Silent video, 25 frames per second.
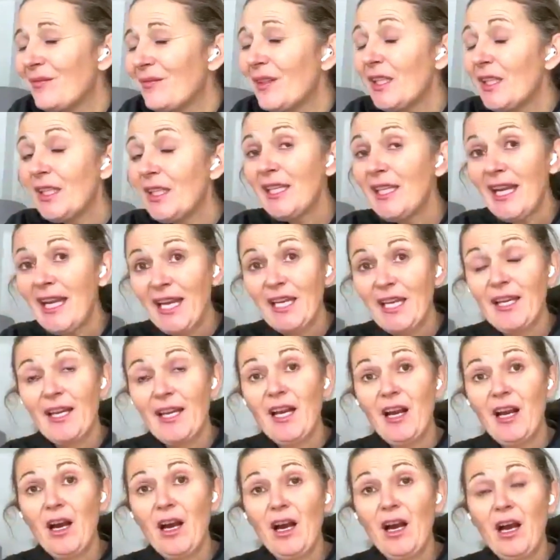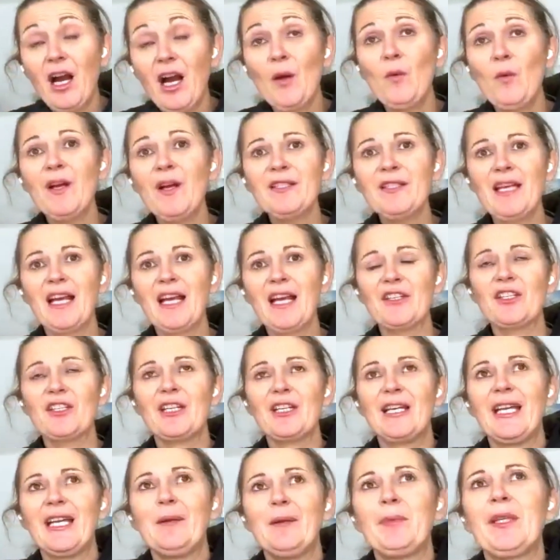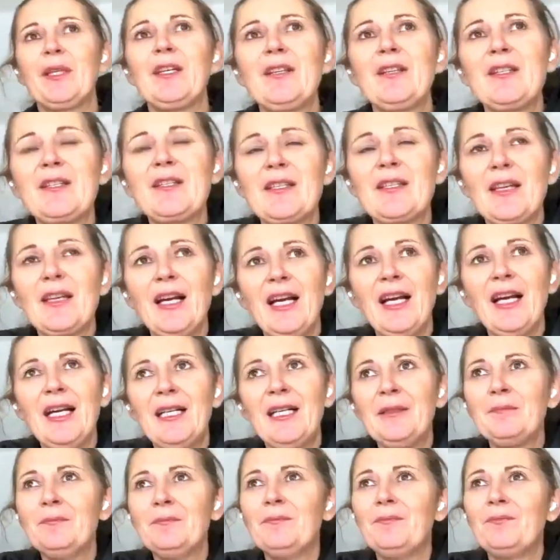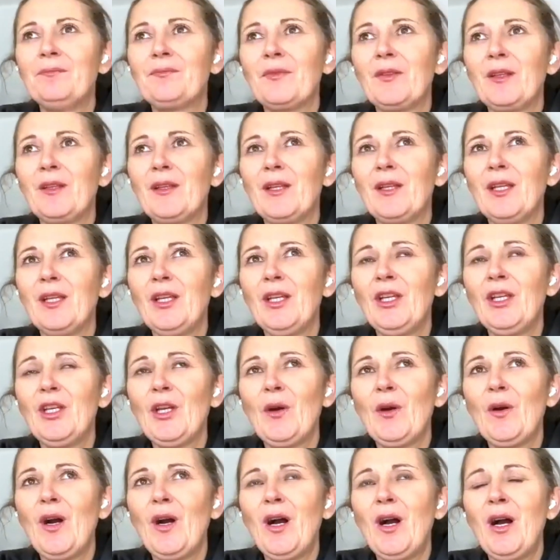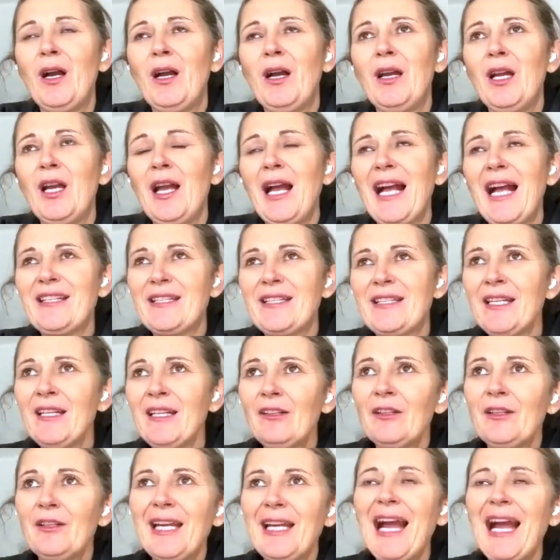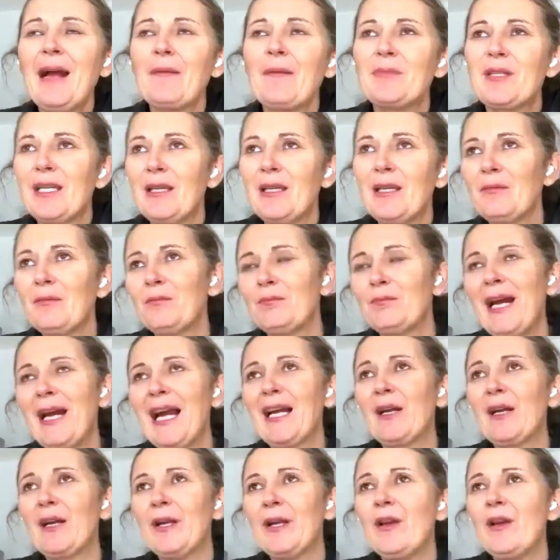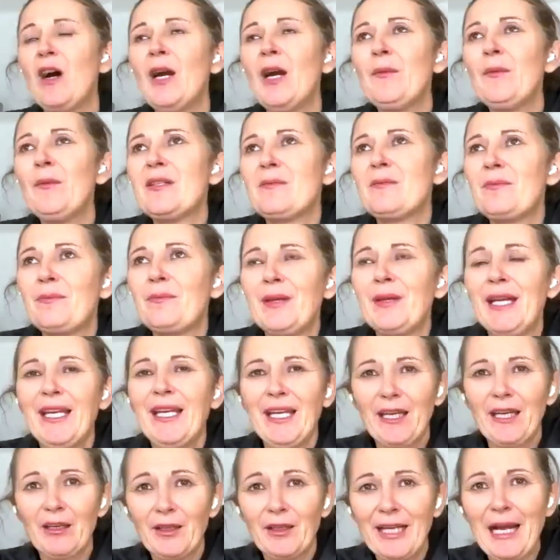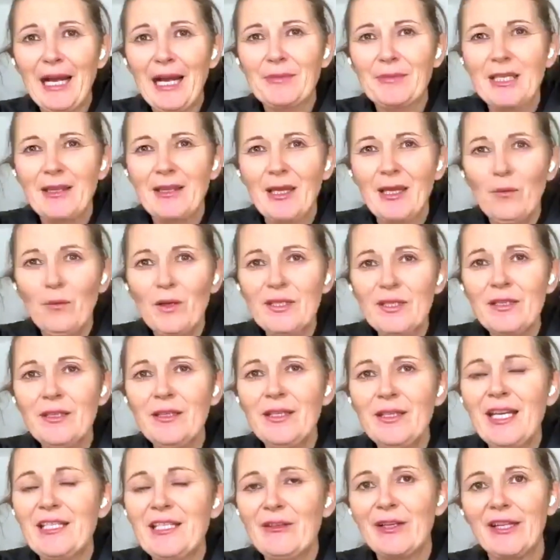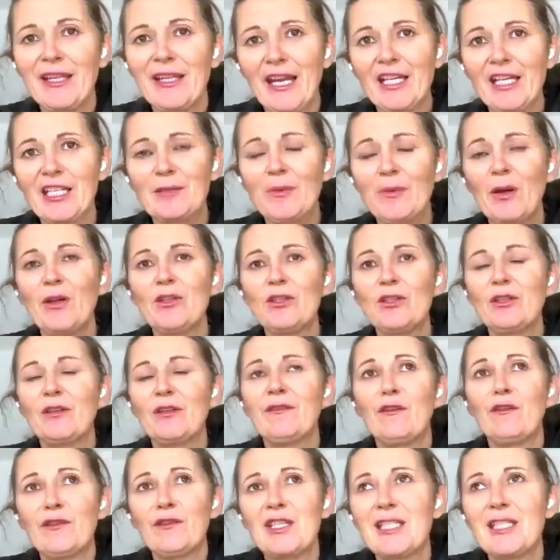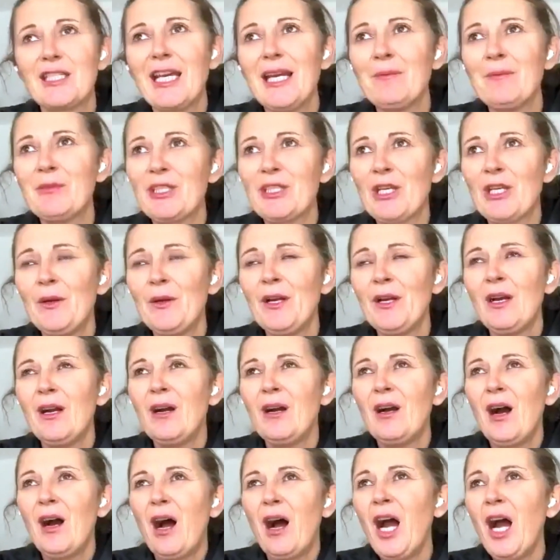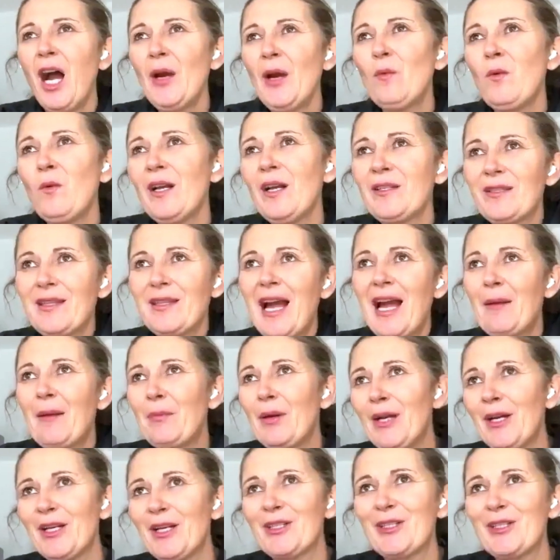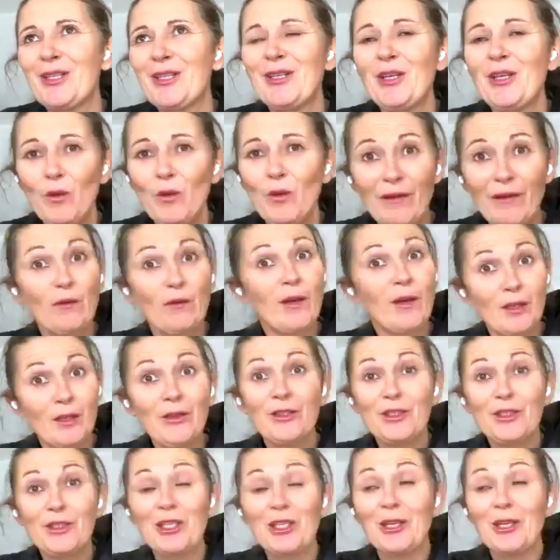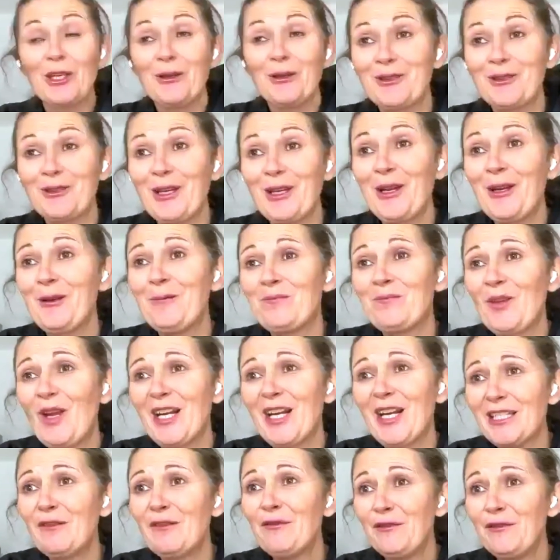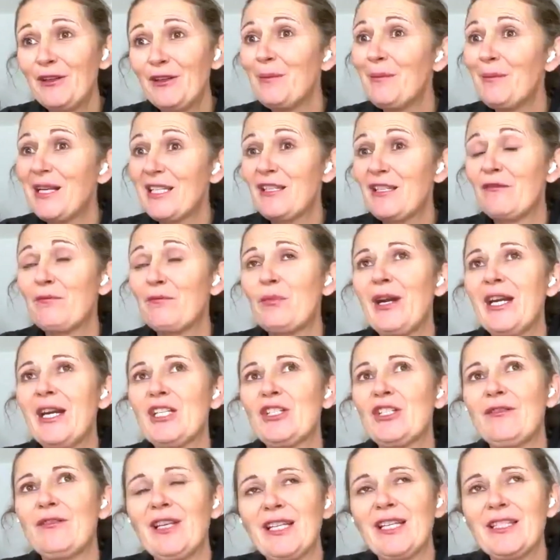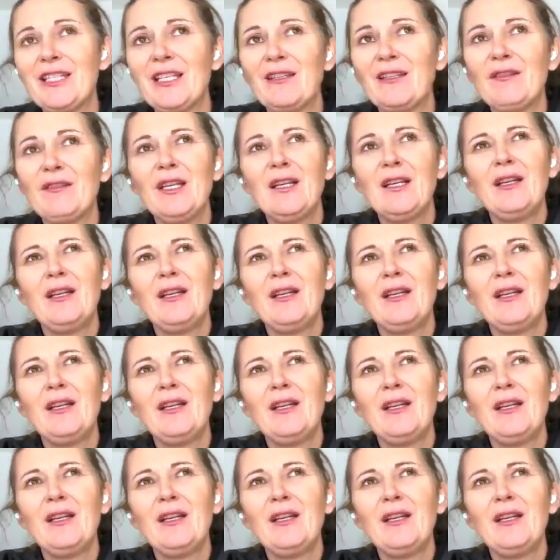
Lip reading: Yeah, I was actually, because, you know, as England captain back when I was being England captain, there wasn't necessarily the exposure of the team. So I was that person who everyone looked to. So I did feel a massive pressure, and I did,